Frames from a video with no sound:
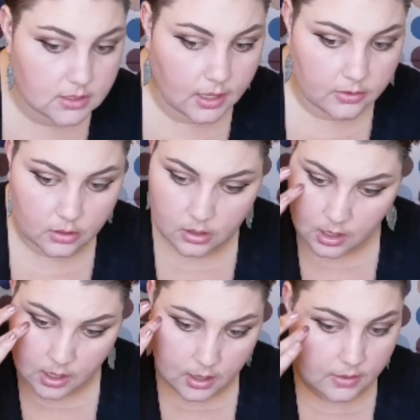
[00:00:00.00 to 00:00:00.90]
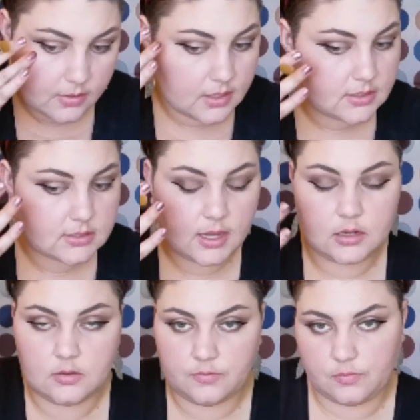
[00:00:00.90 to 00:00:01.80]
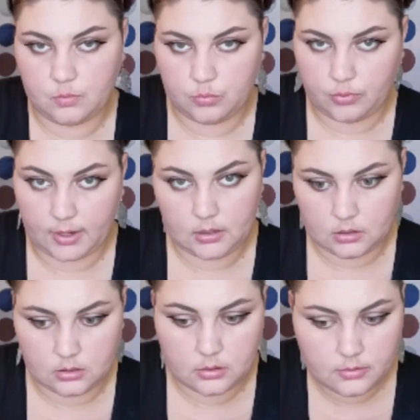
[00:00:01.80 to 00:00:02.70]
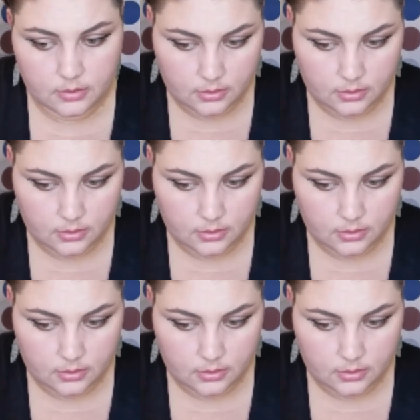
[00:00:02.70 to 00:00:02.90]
together. And then that does kind of brighten,